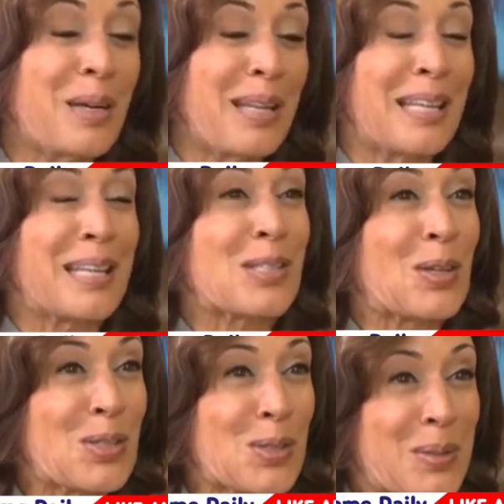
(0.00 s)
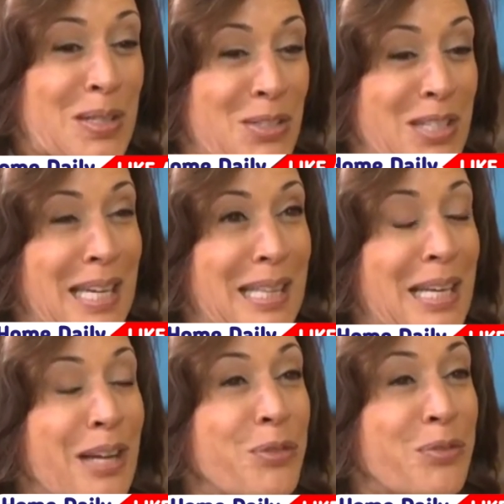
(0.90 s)
But let us also understand
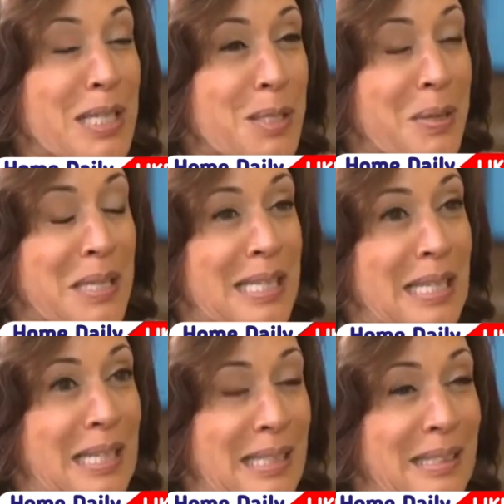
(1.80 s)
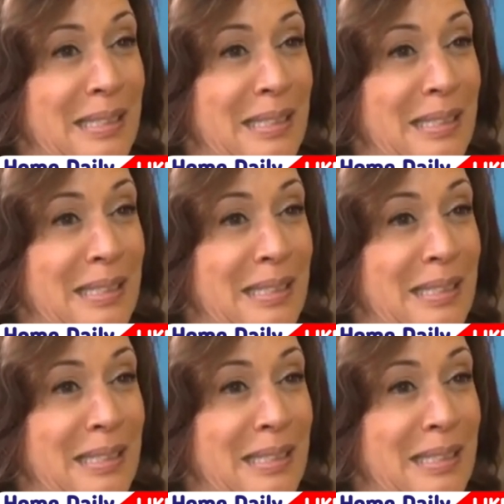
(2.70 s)
that every vice president